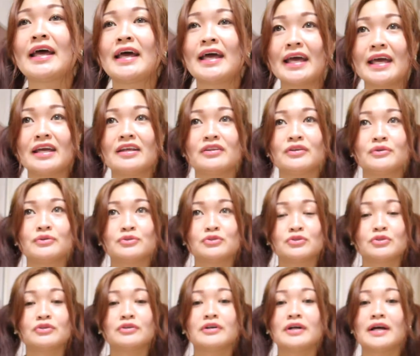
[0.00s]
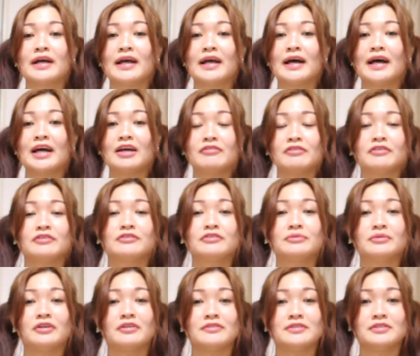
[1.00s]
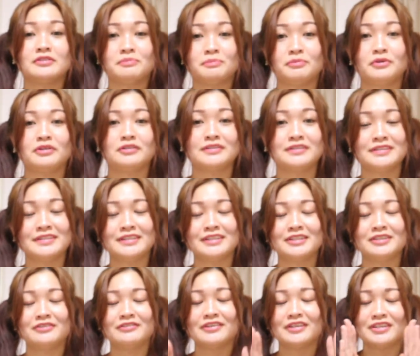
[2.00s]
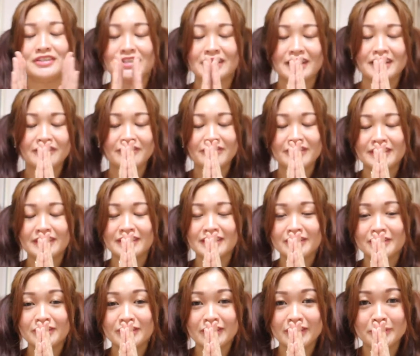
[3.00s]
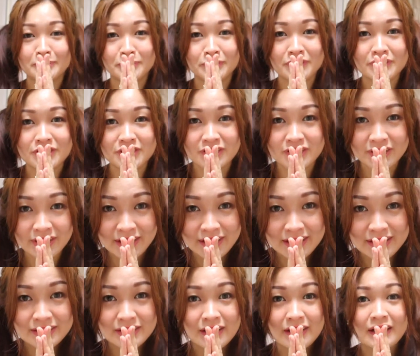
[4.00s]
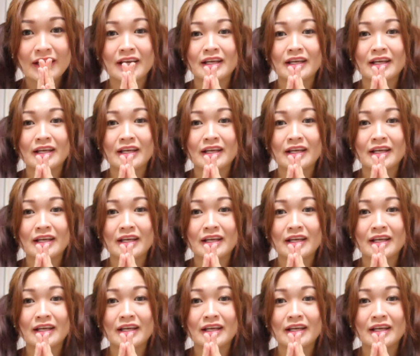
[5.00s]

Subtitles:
And also, I have a group of supporters which I really appreciate.